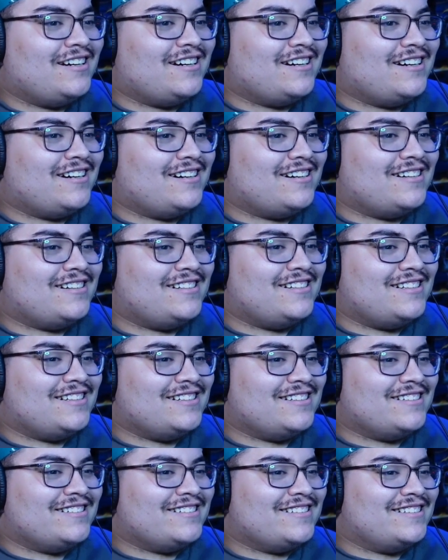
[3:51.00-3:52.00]
Oh
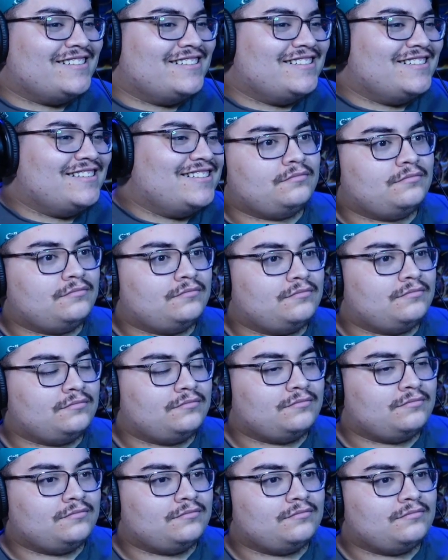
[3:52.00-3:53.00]
no. Uh,
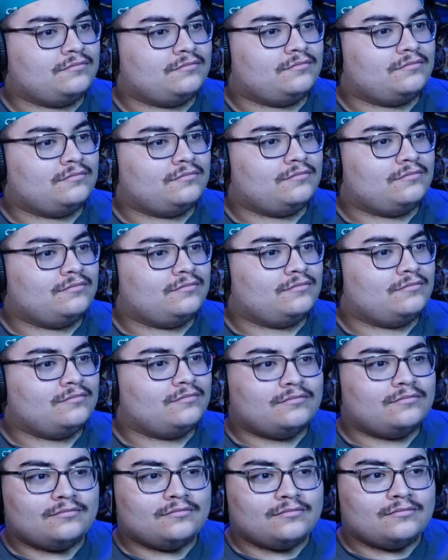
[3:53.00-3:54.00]
Matthew,
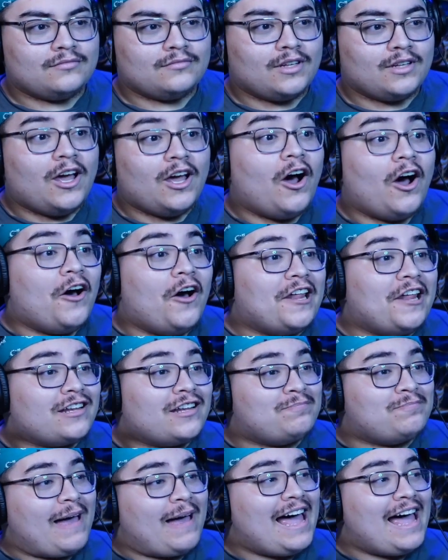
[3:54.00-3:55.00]
sir. Oh,
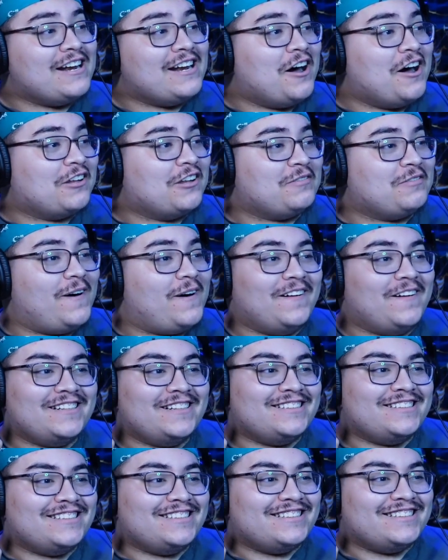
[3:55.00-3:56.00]
that's Patton
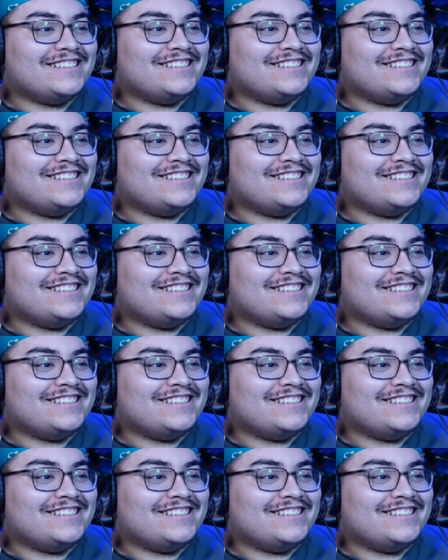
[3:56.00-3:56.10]
Oswalt.